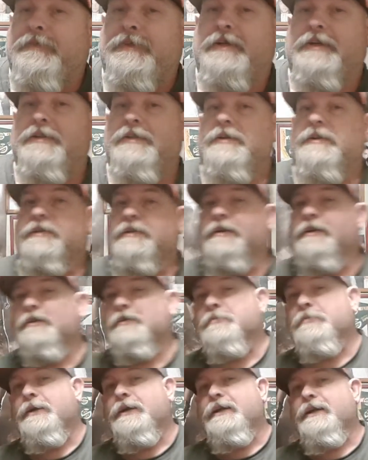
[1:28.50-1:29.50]
I look, there's
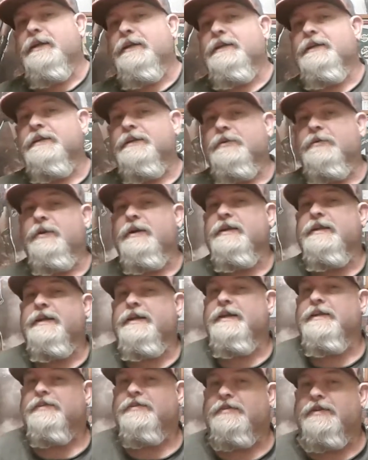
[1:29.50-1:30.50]
my great
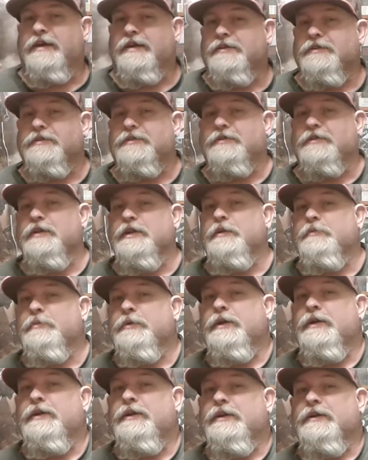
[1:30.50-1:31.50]
aunt sound asleep,
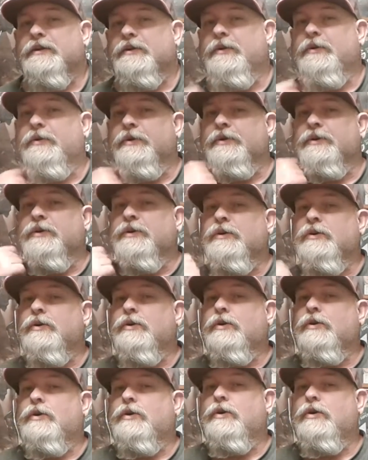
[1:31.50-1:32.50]
going,
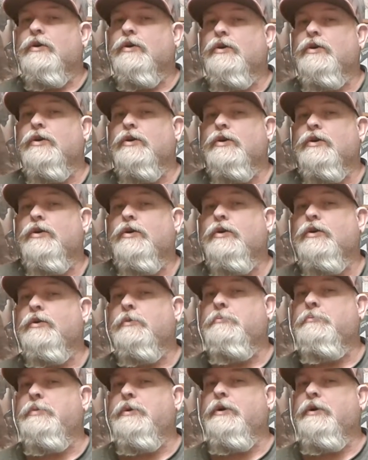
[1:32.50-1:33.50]
oh.
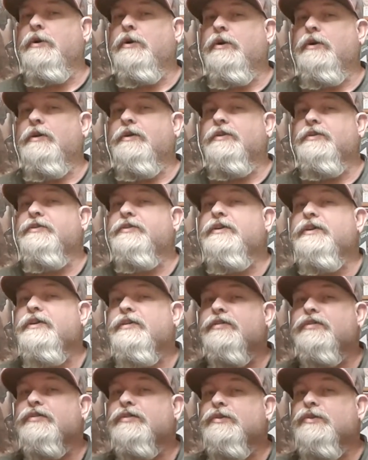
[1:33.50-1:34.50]
she
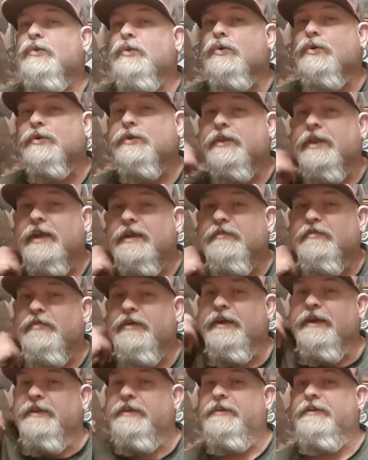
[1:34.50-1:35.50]
snored like
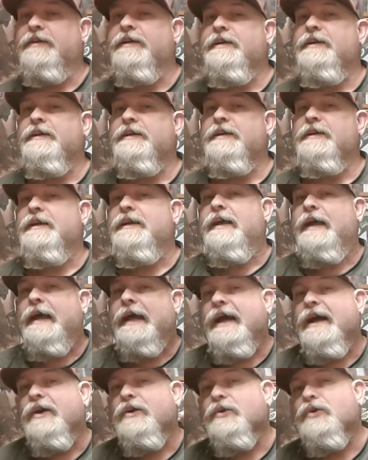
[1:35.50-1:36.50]
Vader.
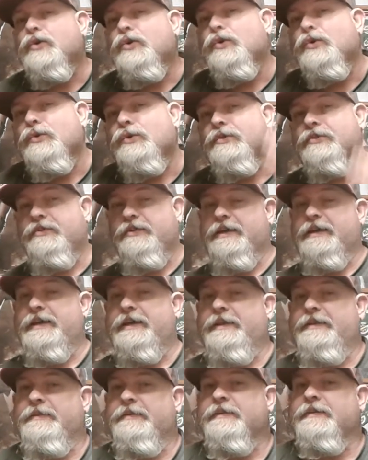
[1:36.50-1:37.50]
How cool is
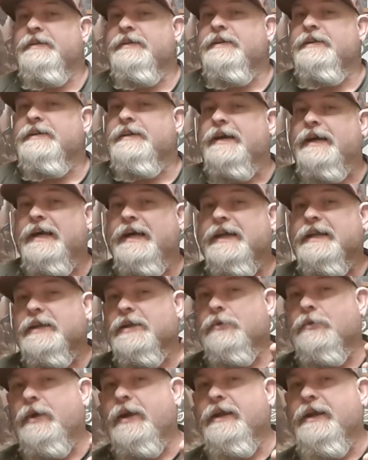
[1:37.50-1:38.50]
that? I had a
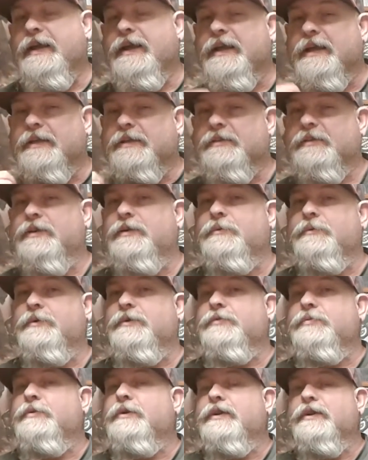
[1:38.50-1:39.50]
great aunt that
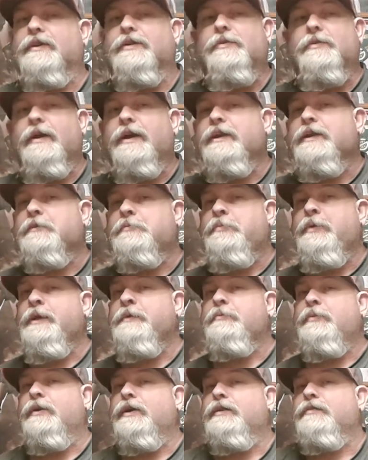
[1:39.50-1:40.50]
was one of the greatest
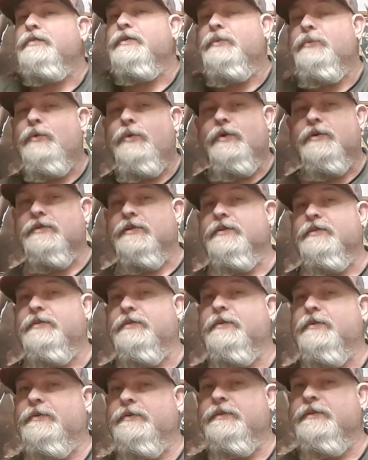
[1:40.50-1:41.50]
people ever to walk this
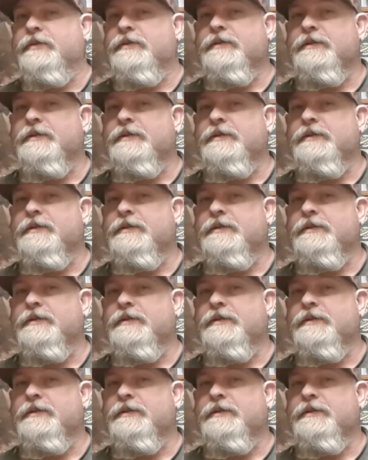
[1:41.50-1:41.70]
earth